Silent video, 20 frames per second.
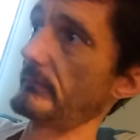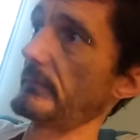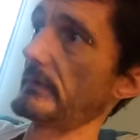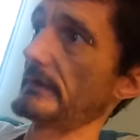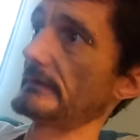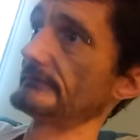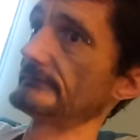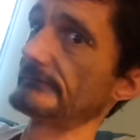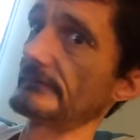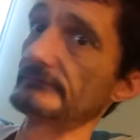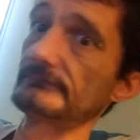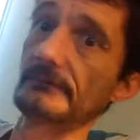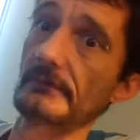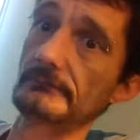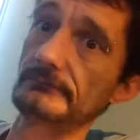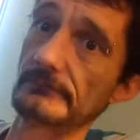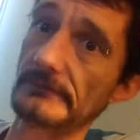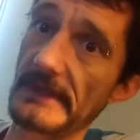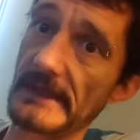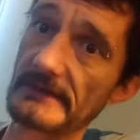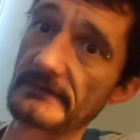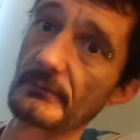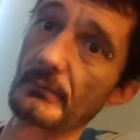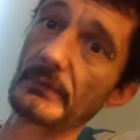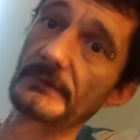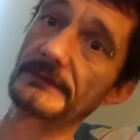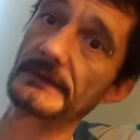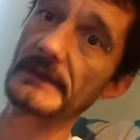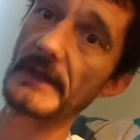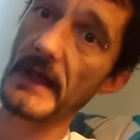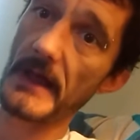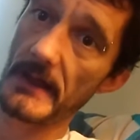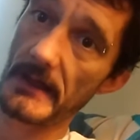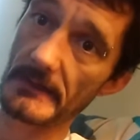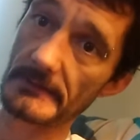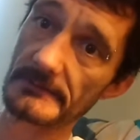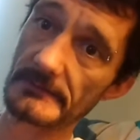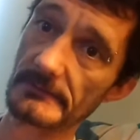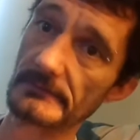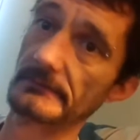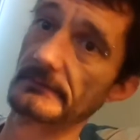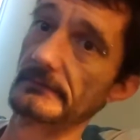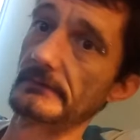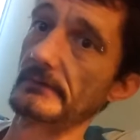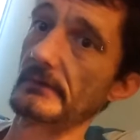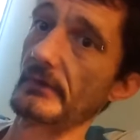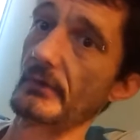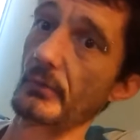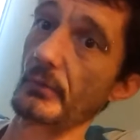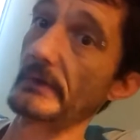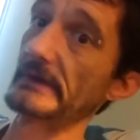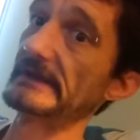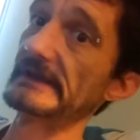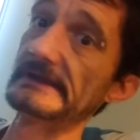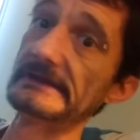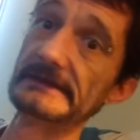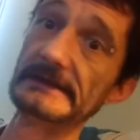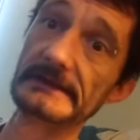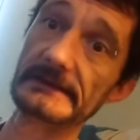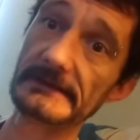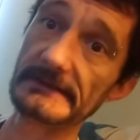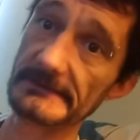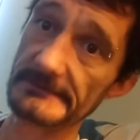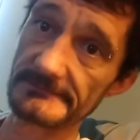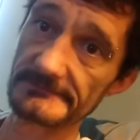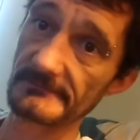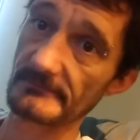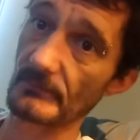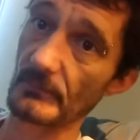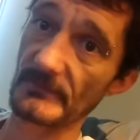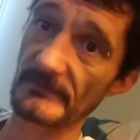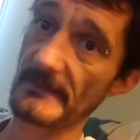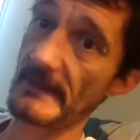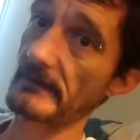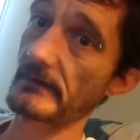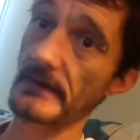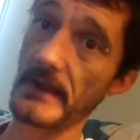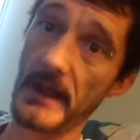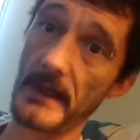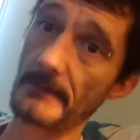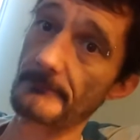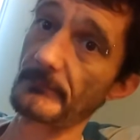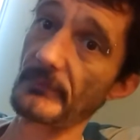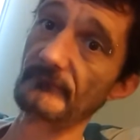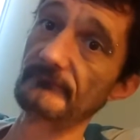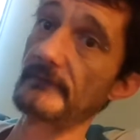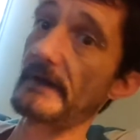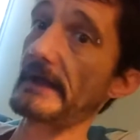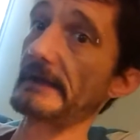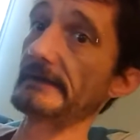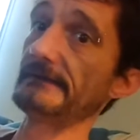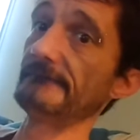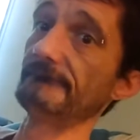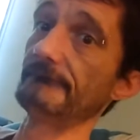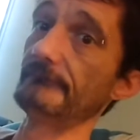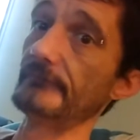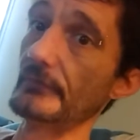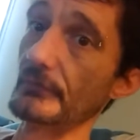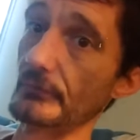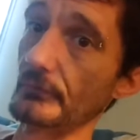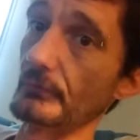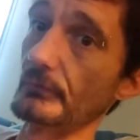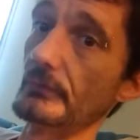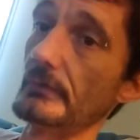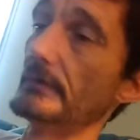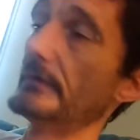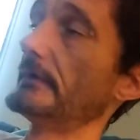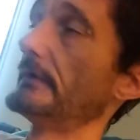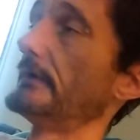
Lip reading: was associated with God. We didn't eat without God providing food